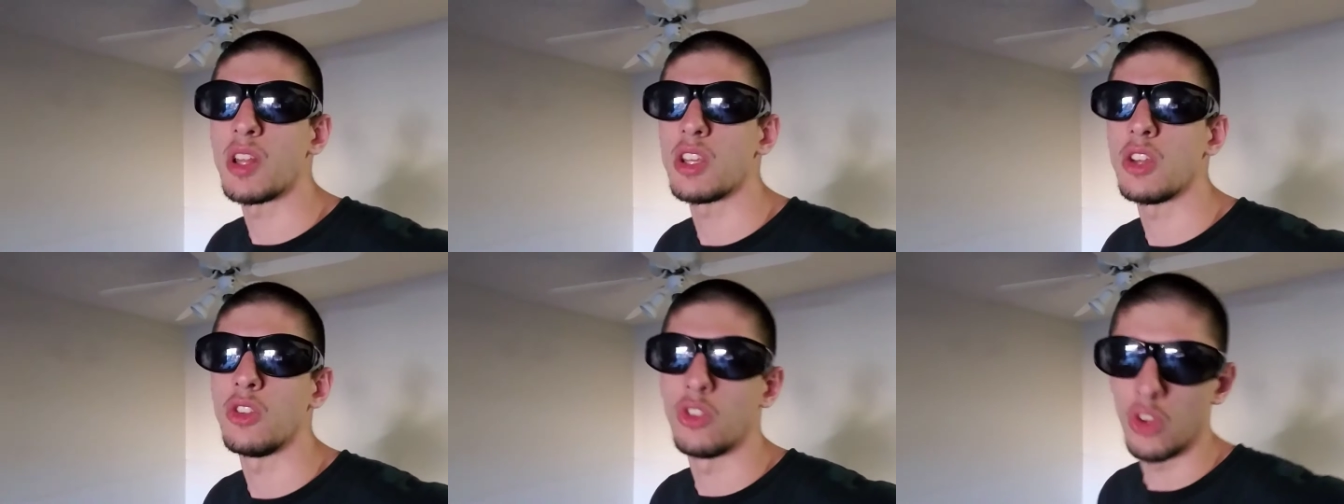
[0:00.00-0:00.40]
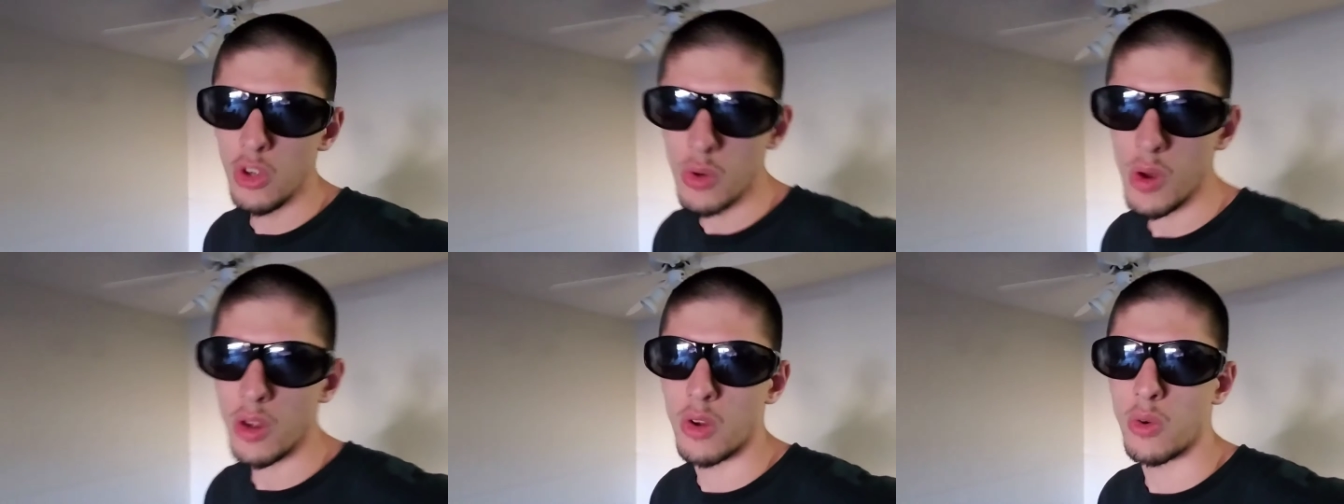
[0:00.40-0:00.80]
but you
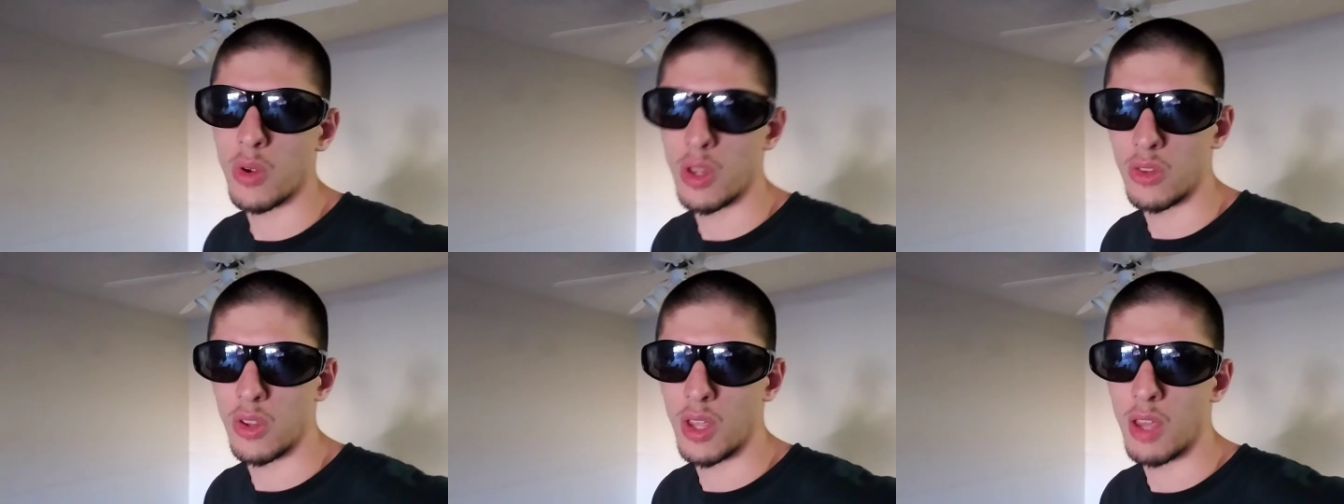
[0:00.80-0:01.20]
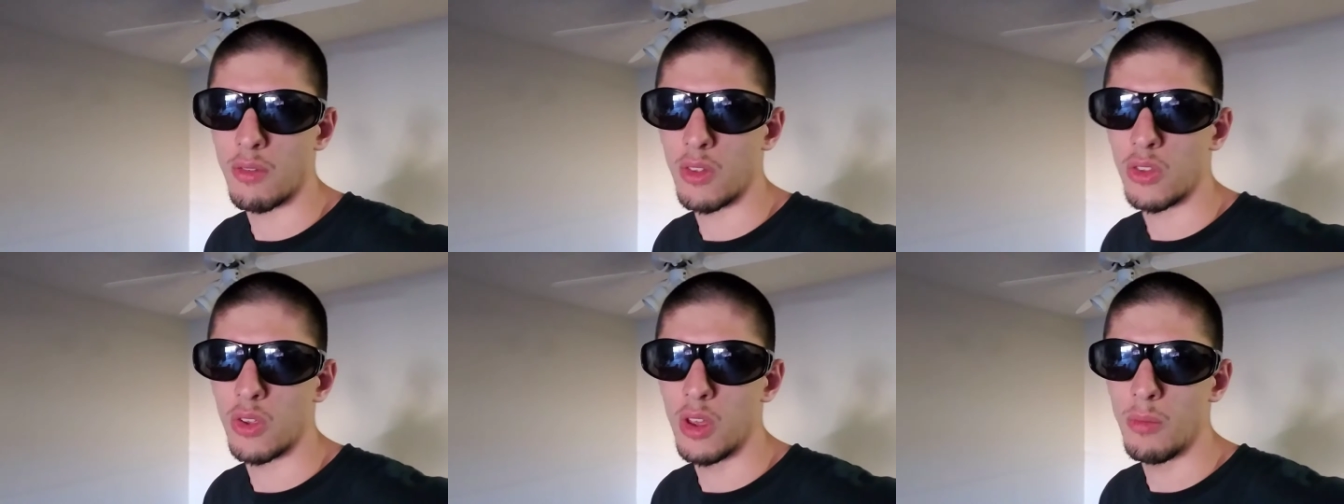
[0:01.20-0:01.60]
do agree to
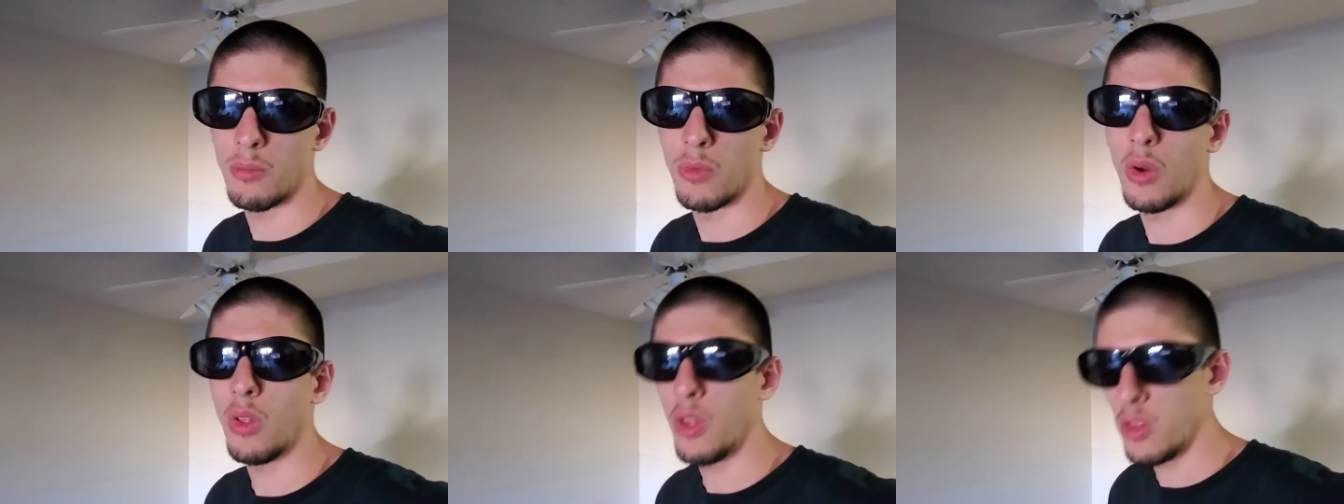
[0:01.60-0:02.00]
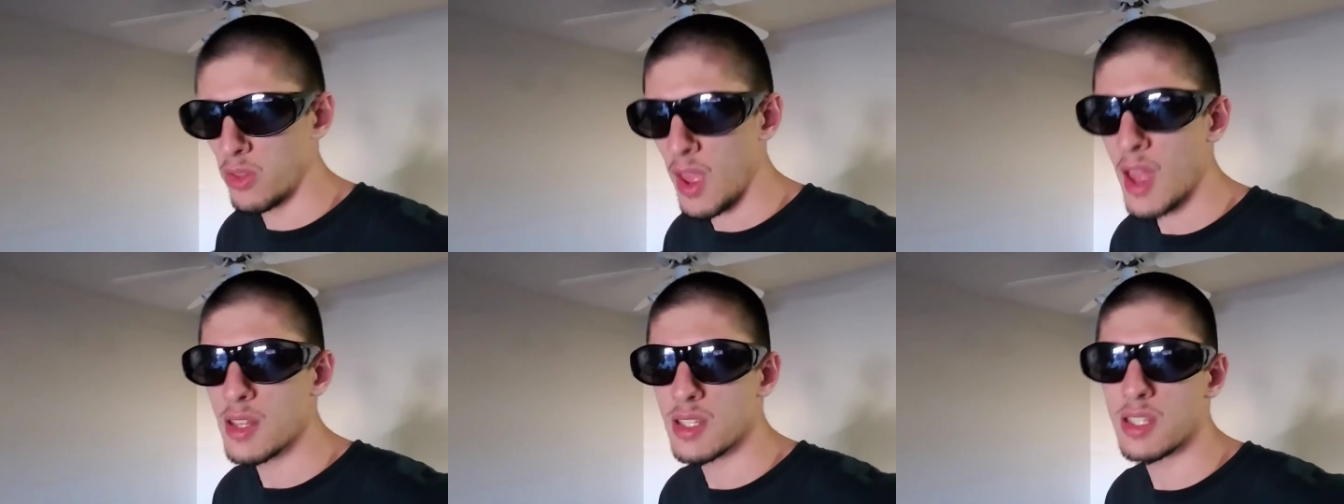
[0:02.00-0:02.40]
give it to him, well,
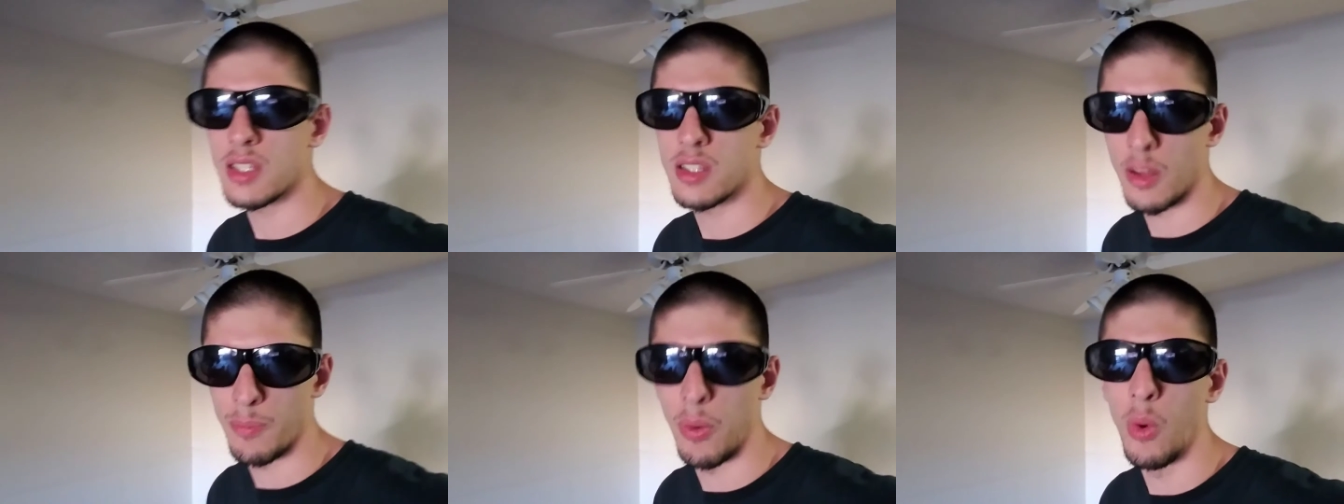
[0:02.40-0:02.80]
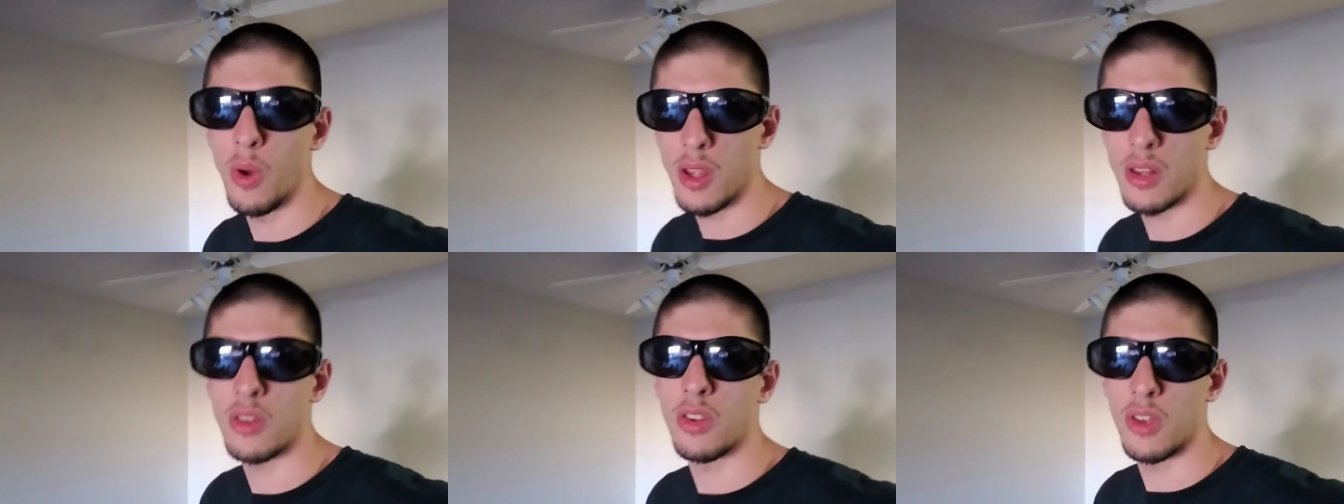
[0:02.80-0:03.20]
then that's the
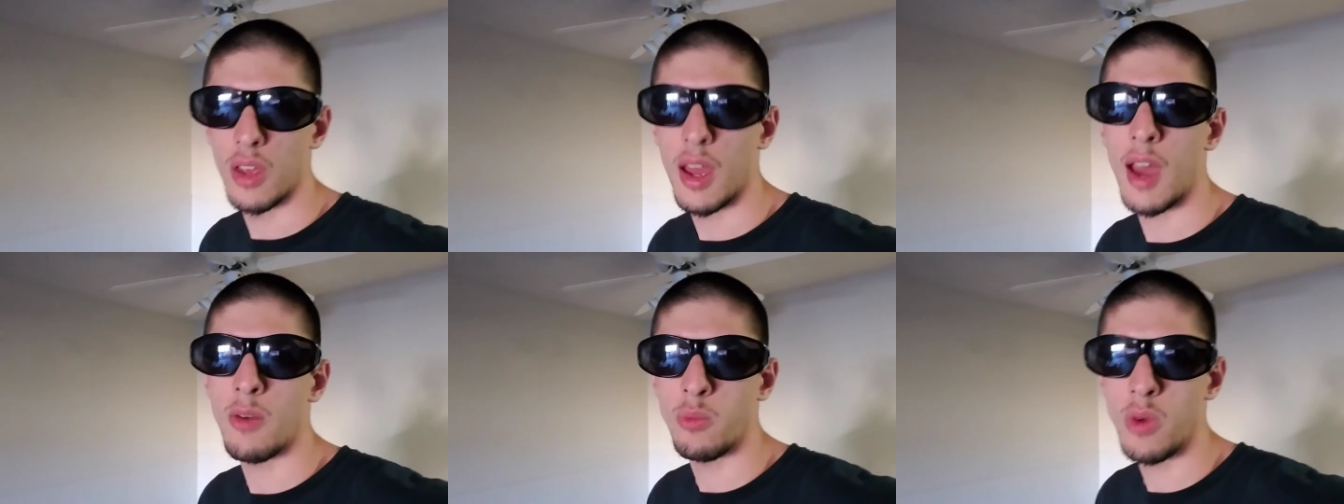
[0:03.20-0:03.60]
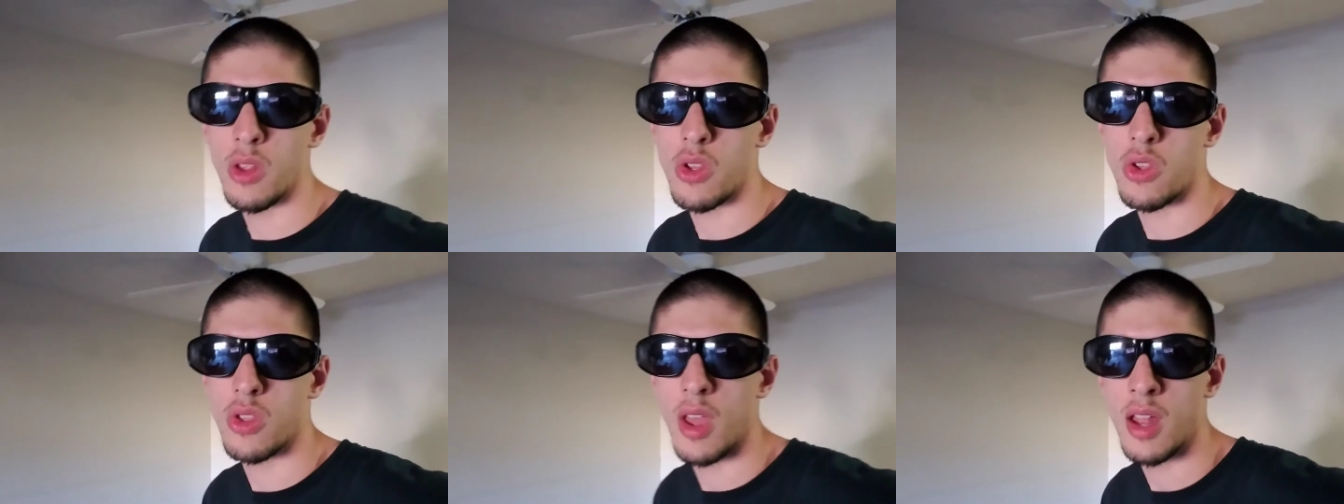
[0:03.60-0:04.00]
point at
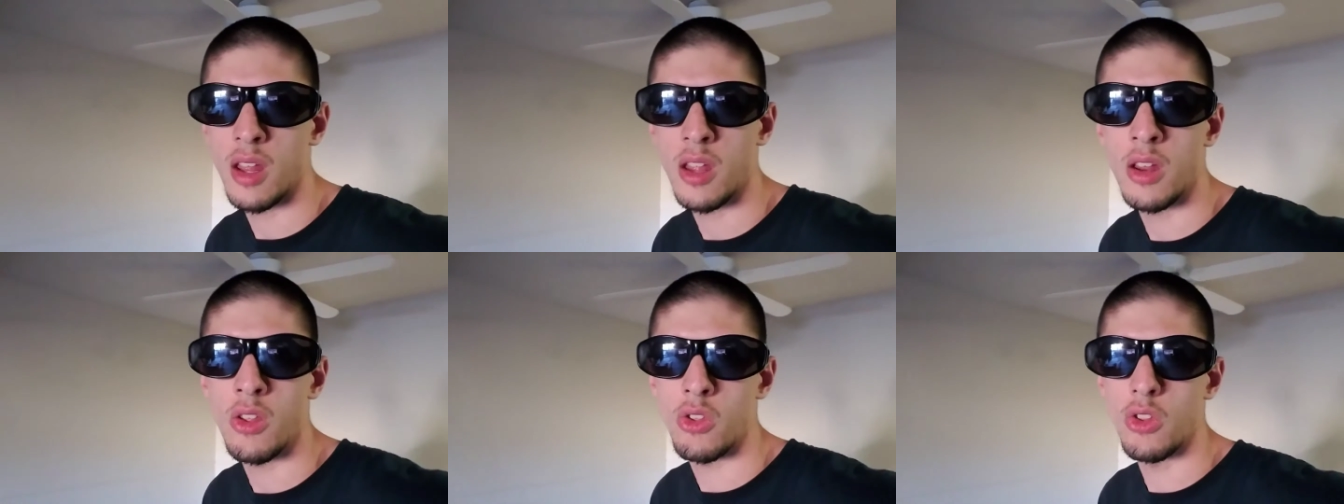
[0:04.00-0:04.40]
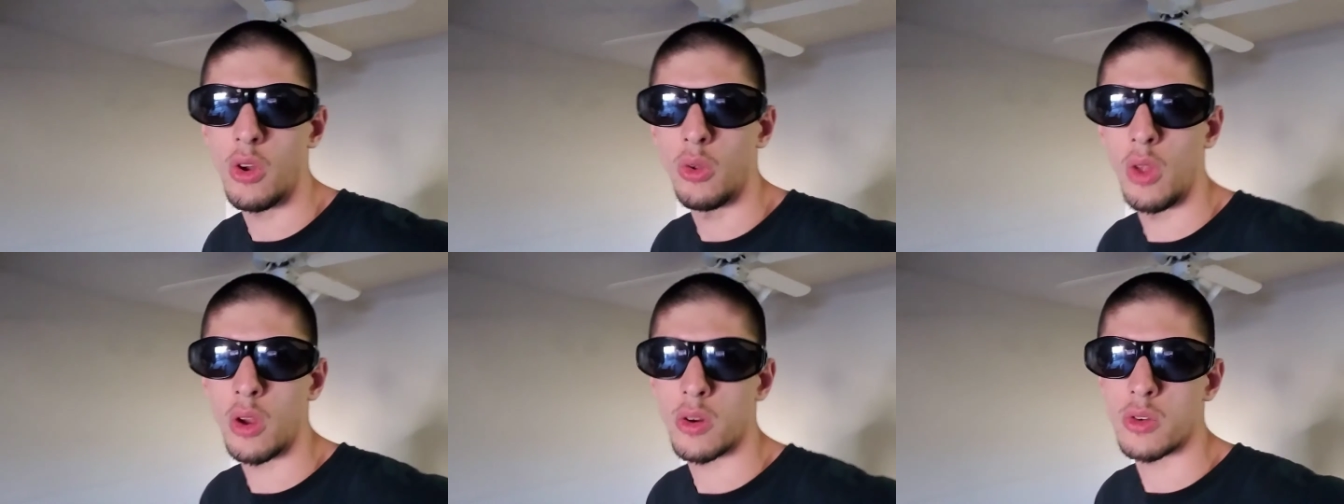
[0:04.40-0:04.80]
which that it is
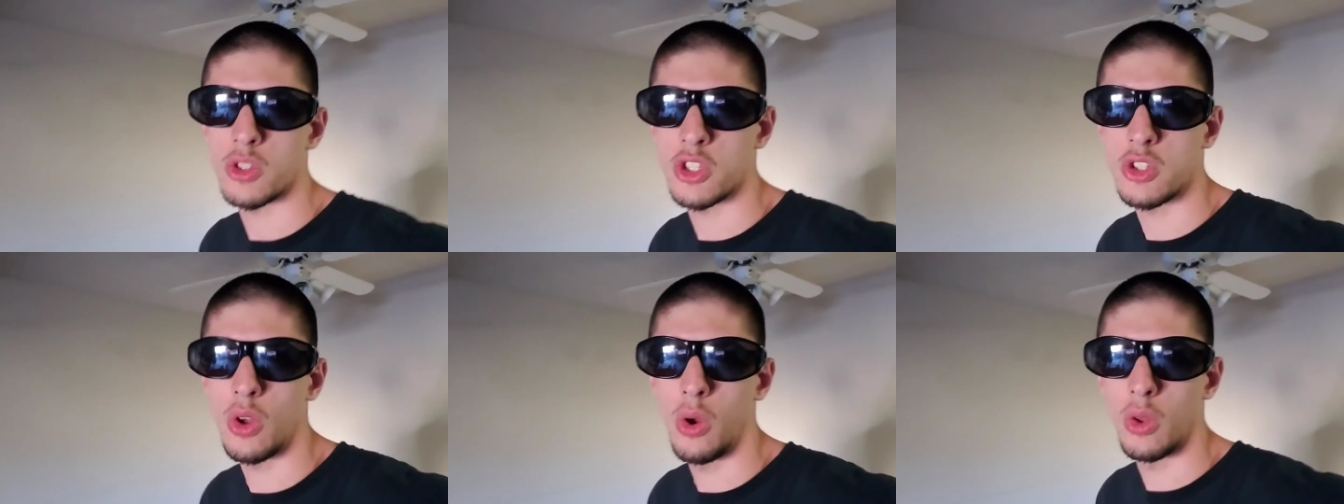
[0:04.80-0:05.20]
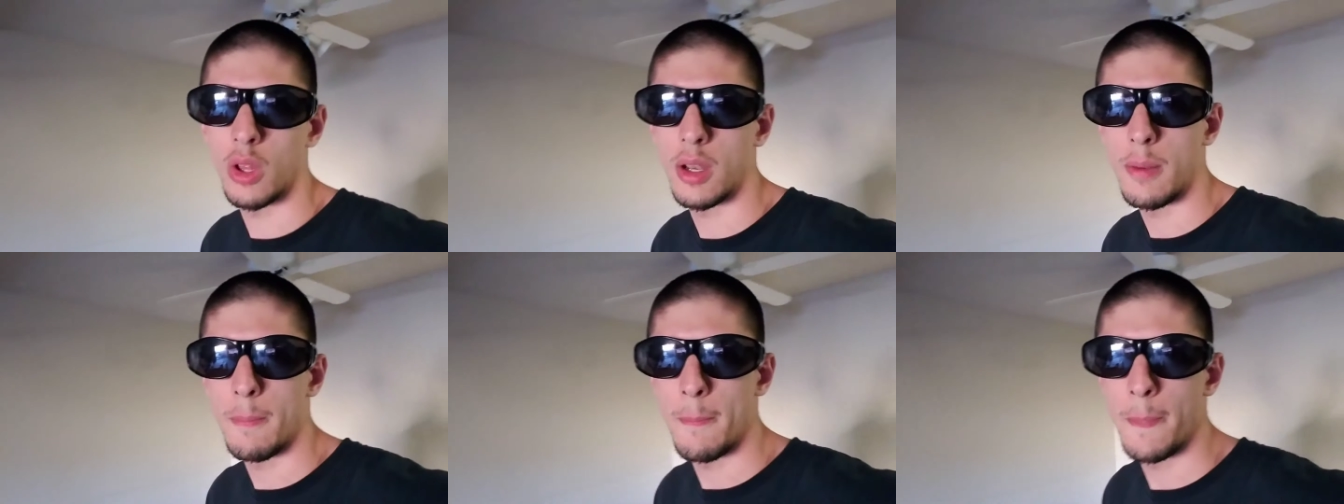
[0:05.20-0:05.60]
no longer
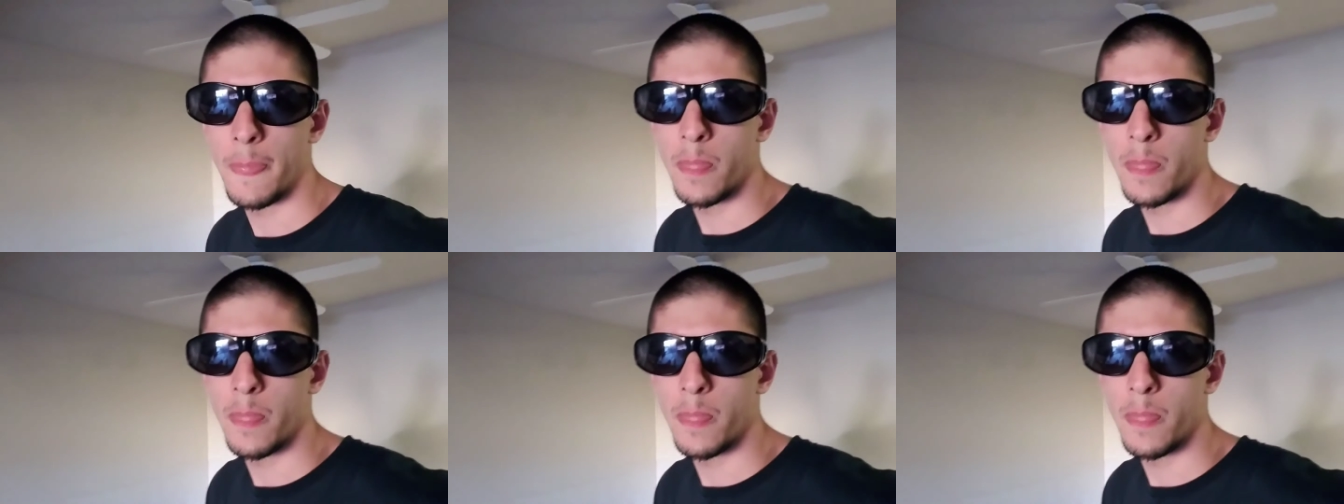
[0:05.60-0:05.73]
stolen.